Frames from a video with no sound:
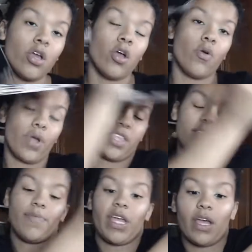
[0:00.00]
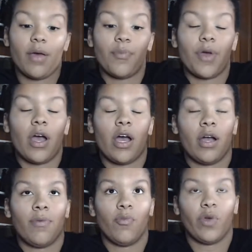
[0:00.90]
with some makeup
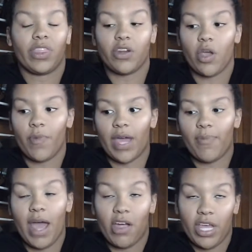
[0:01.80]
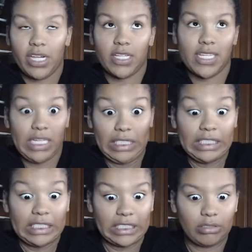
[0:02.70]
with the Nomad palette,
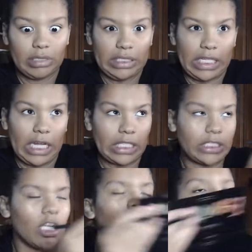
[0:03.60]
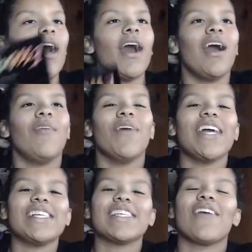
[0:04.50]
yikes,
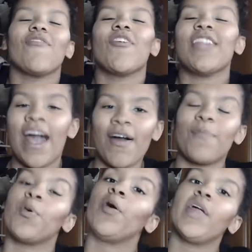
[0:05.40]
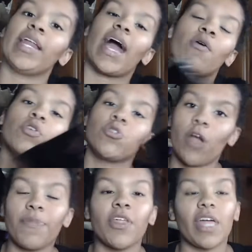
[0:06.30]
is now uploaded. I will
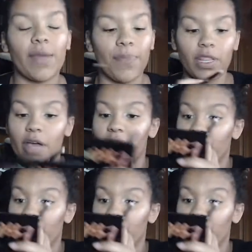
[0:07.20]
drop the link below if